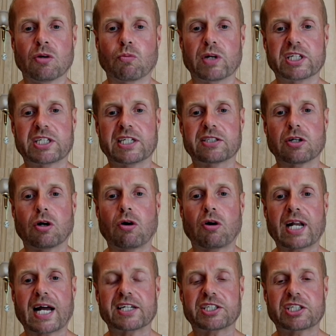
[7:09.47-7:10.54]
which is
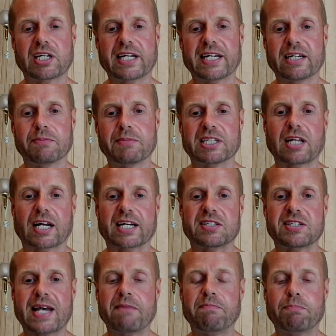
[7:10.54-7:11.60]
all actually um, it's like a
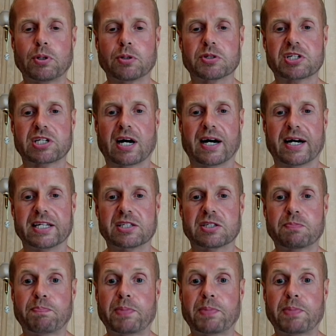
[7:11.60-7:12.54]
temple site